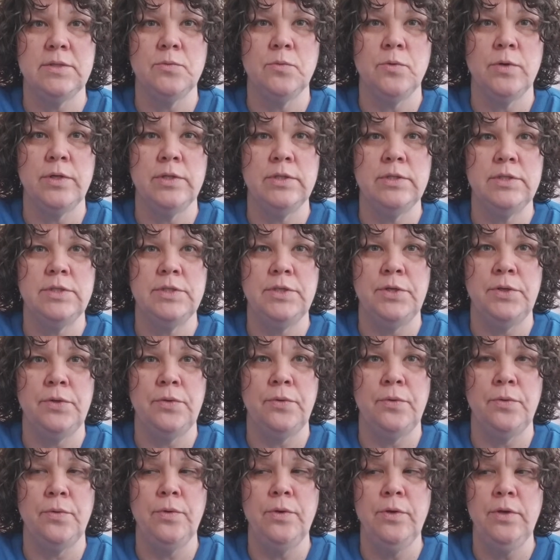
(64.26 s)
wanting
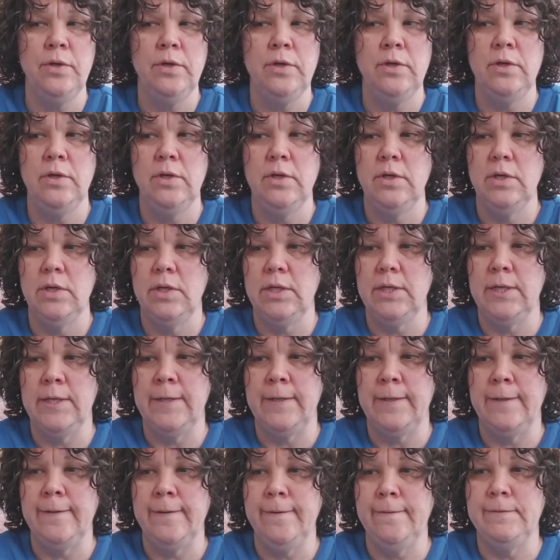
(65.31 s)
to
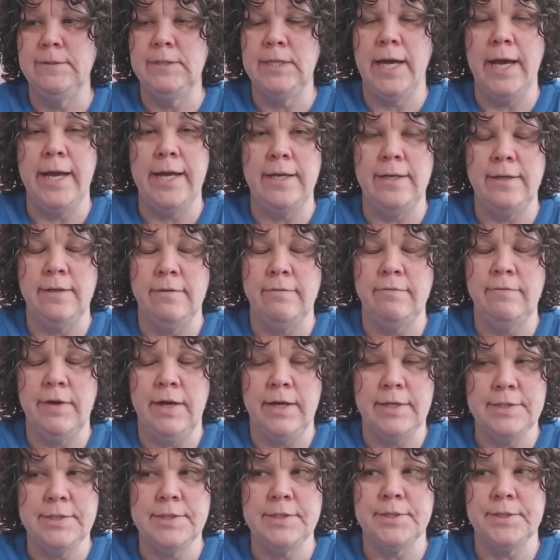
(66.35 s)
tighten
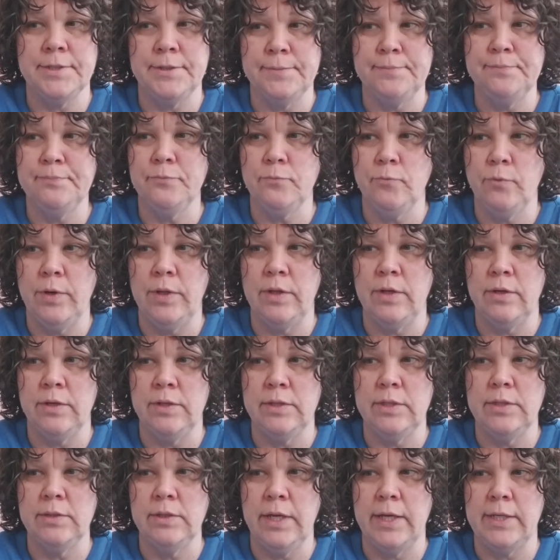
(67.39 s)
faster,
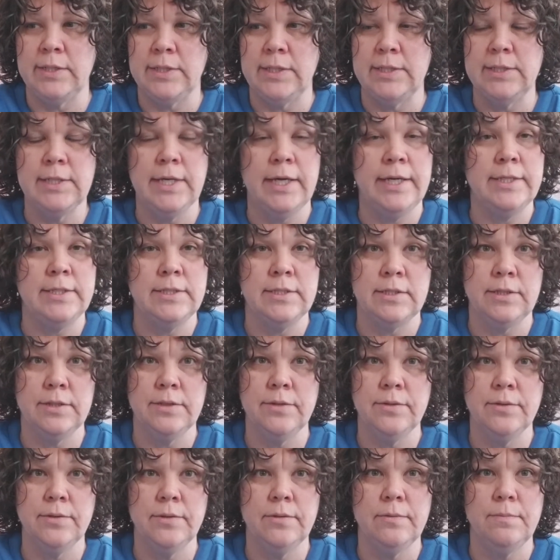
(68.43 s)
whether as it tightens the
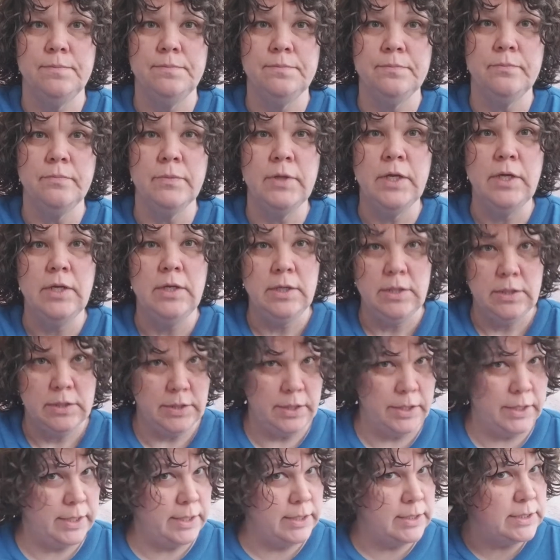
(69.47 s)
curl. So
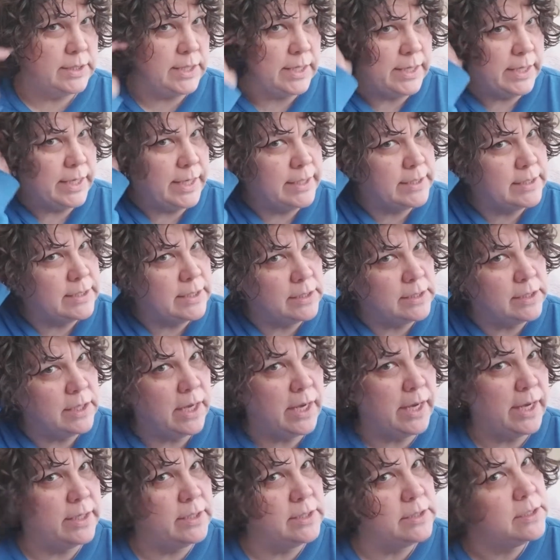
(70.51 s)
you can see it's a
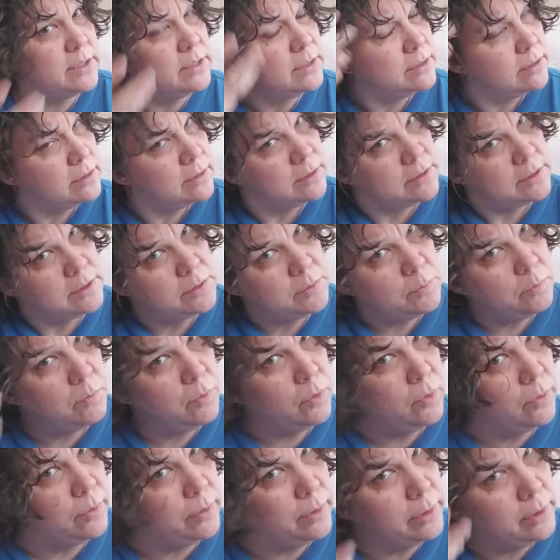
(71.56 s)
lot
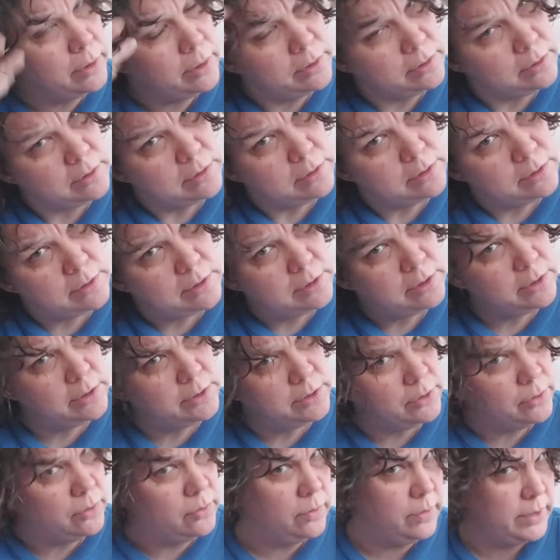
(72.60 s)
more
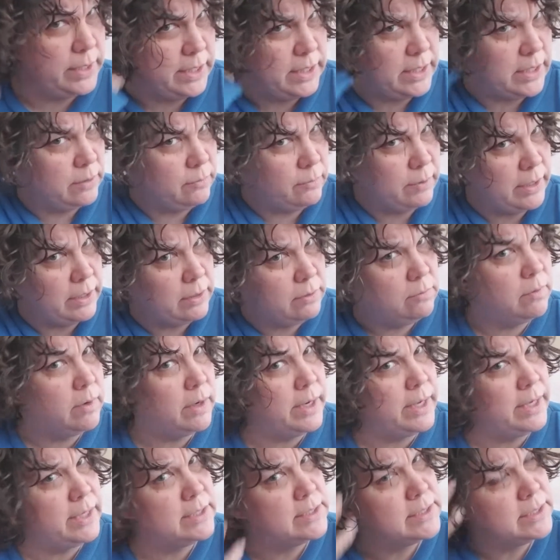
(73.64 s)
curly than what it
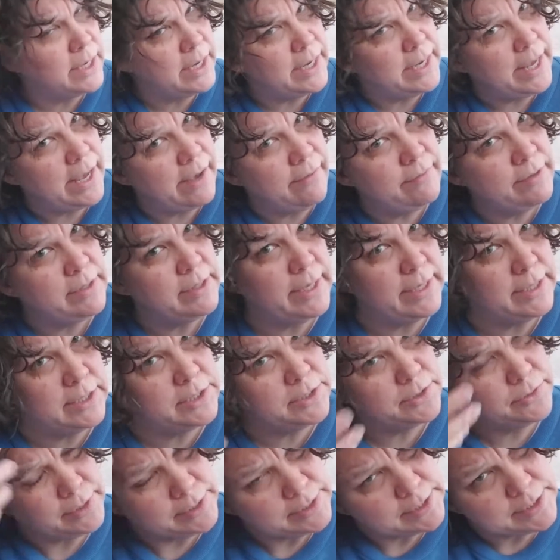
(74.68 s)
was. I haven't like
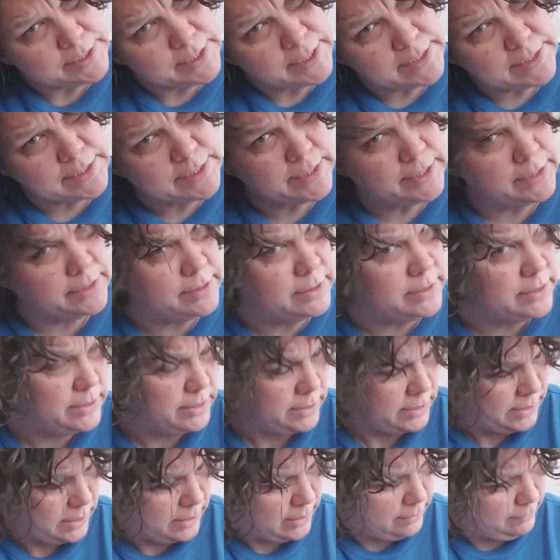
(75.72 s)
scrunched it till it's
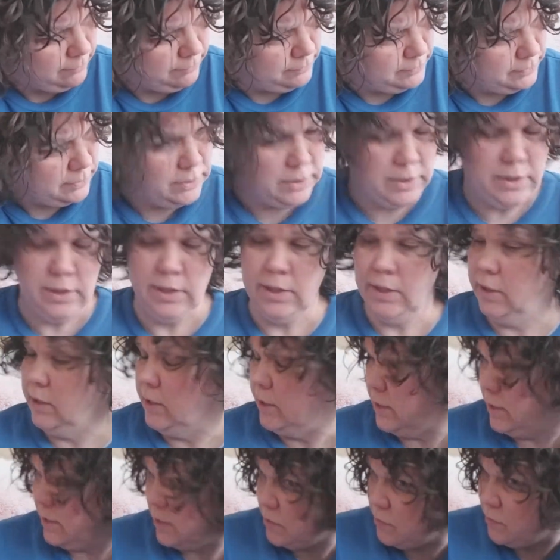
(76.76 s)
soft
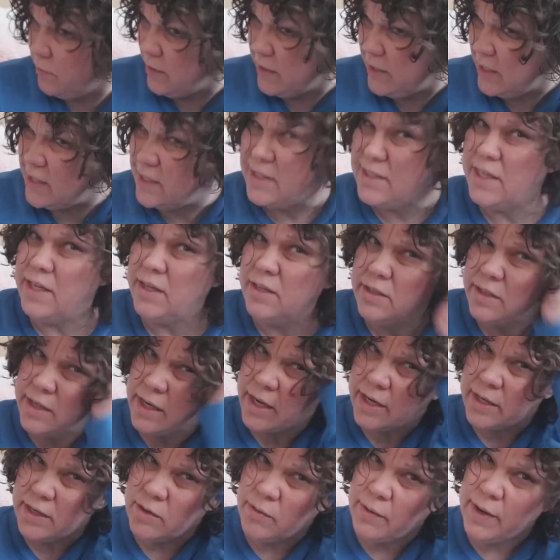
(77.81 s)
because it's really still
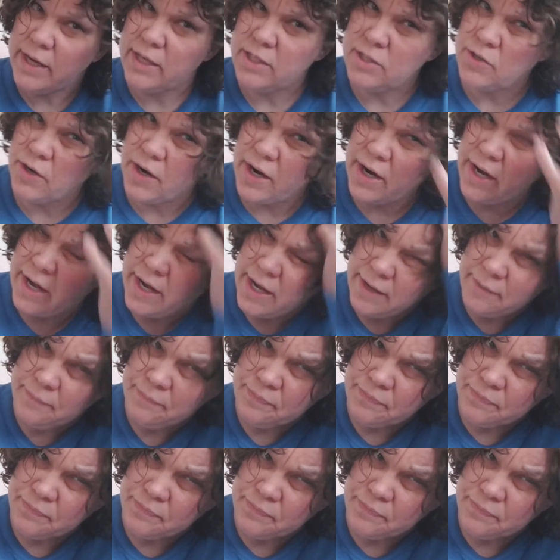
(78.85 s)
not quite dry.